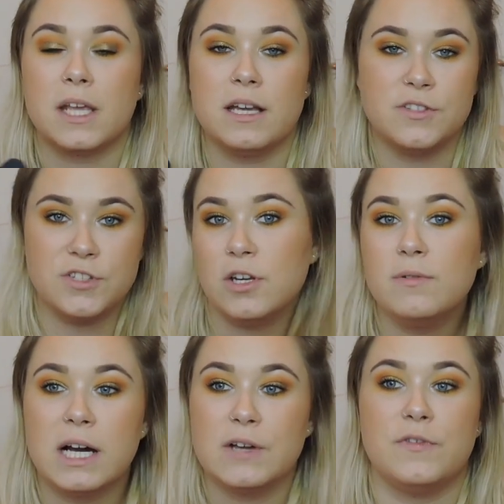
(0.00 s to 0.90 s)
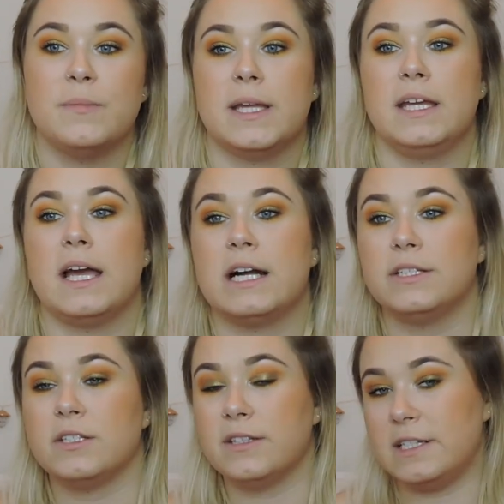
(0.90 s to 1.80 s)
it's too light for me,
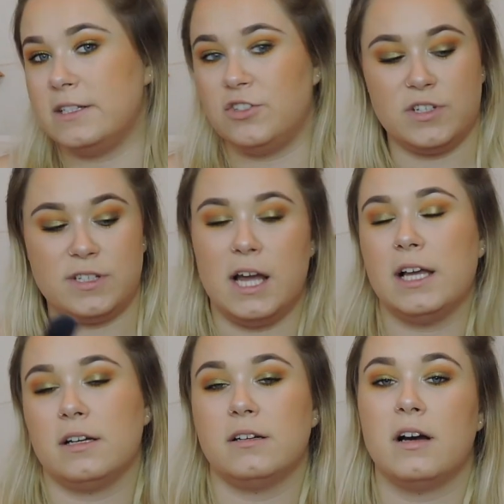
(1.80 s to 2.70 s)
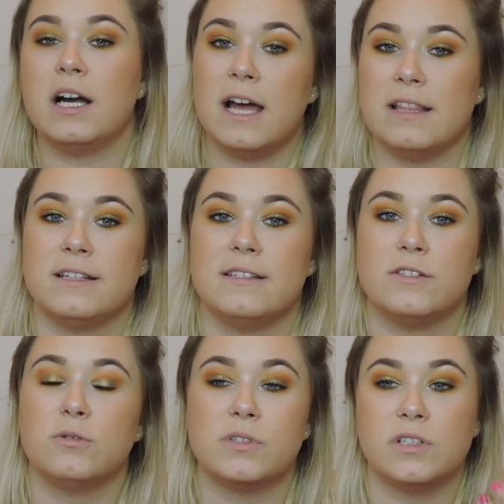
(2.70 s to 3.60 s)
and this is just like, I like this.
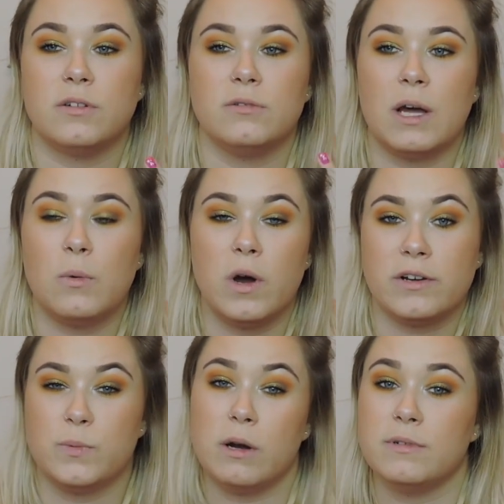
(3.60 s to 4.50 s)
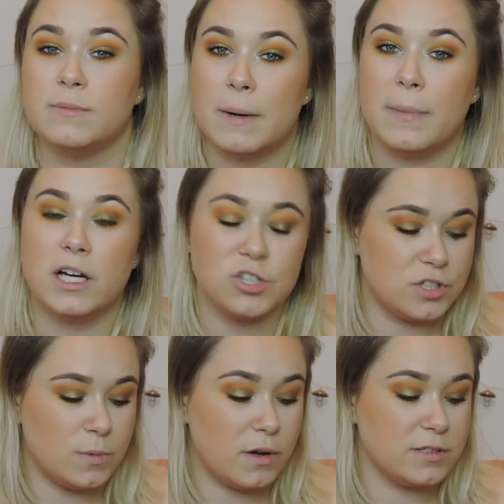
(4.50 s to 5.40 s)
This also like works well with my blush
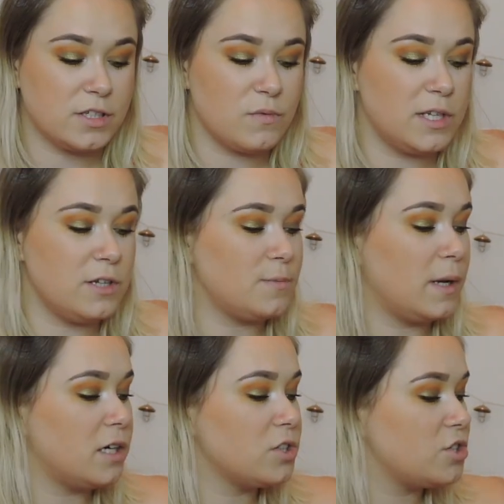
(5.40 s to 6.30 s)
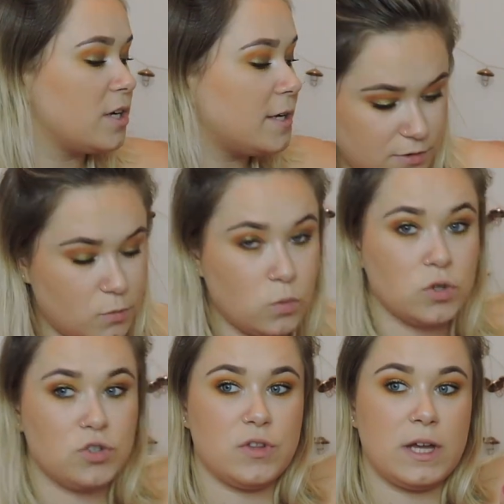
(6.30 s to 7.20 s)
as well, because I don't really use blush.
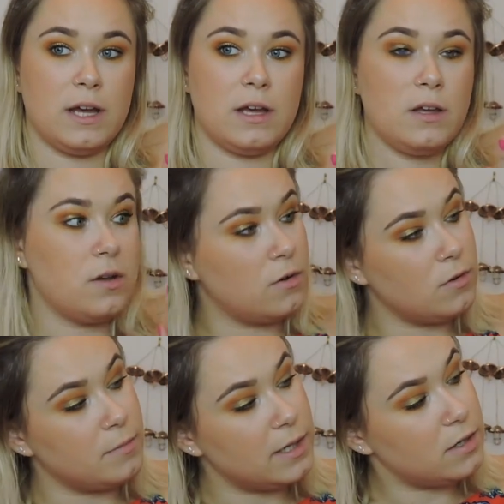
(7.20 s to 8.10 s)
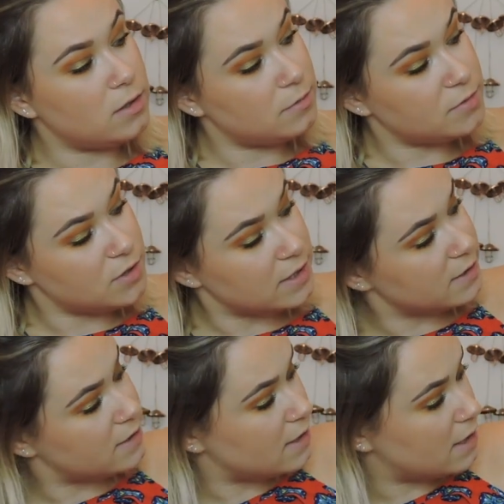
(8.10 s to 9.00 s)
Swatch that on my arms, you
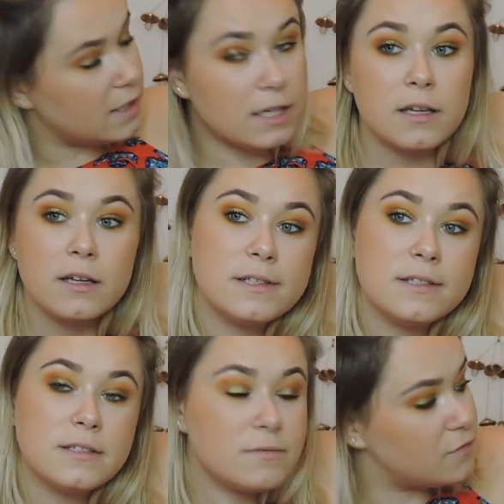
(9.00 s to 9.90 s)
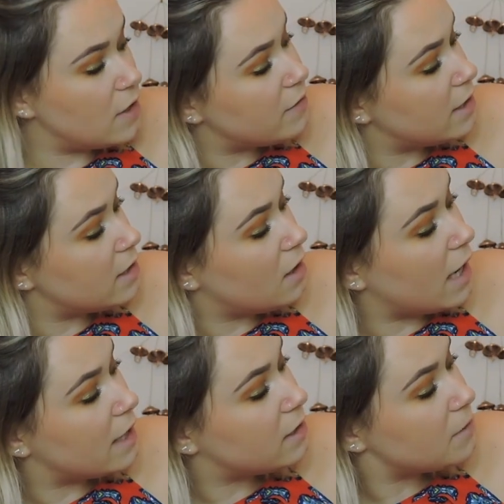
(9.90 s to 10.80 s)
can see. It's very
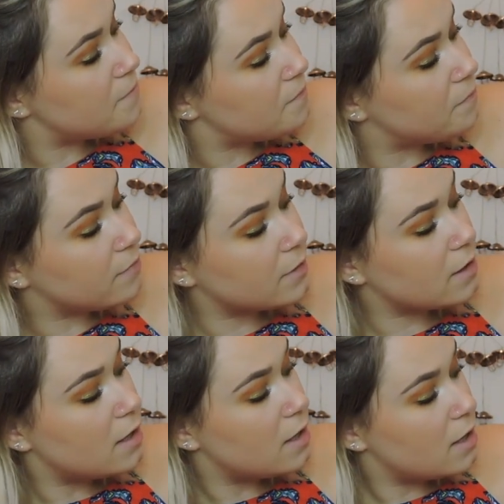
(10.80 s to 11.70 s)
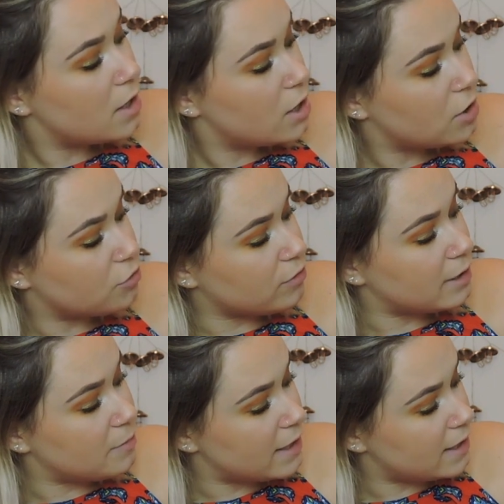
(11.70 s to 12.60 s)
like
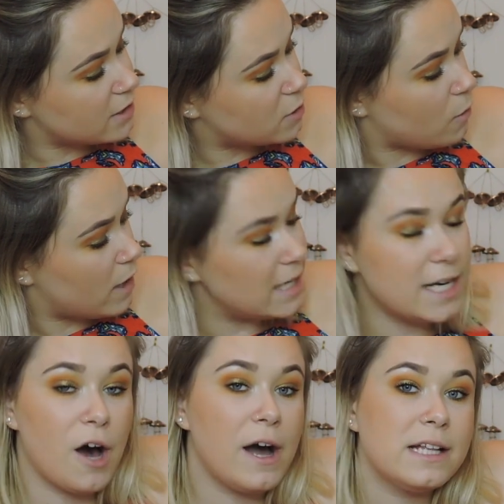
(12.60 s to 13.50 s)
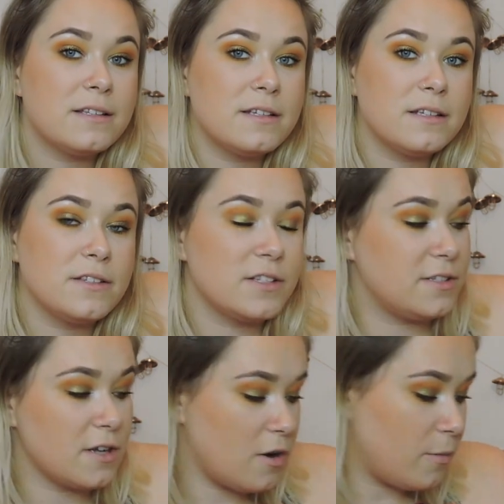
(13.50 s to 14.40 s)
creamy. It's quite light to
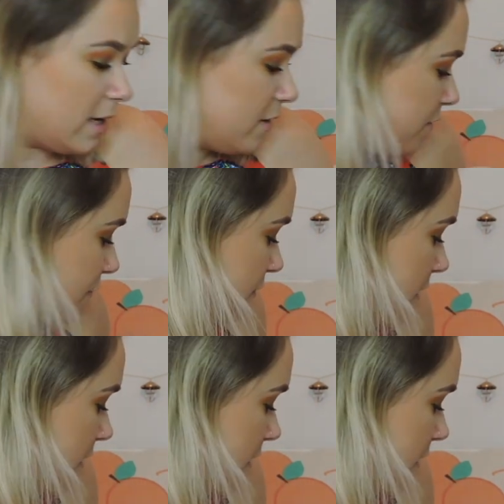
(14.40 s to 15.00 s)
start with.